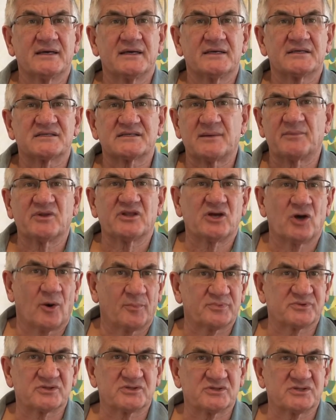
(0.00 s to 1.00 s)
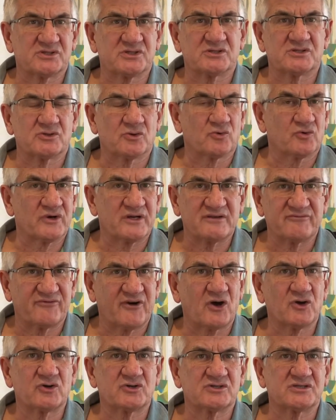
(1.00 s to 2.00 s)
some of the options that you're already
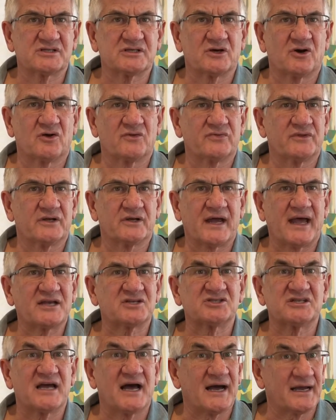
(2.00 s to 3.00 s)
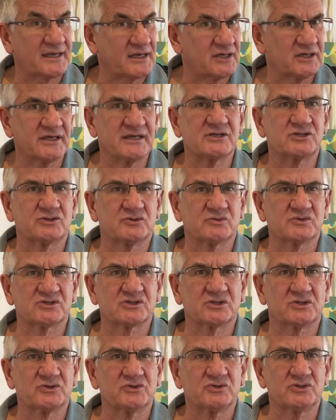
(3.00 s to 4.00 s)
focusing on that actually aren't going to get you a
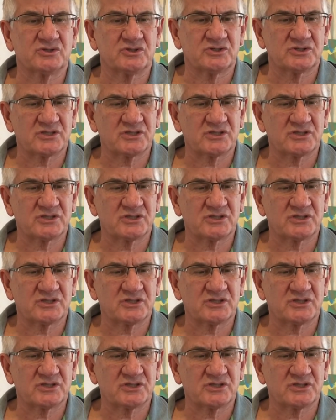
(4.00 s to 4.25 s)
solution.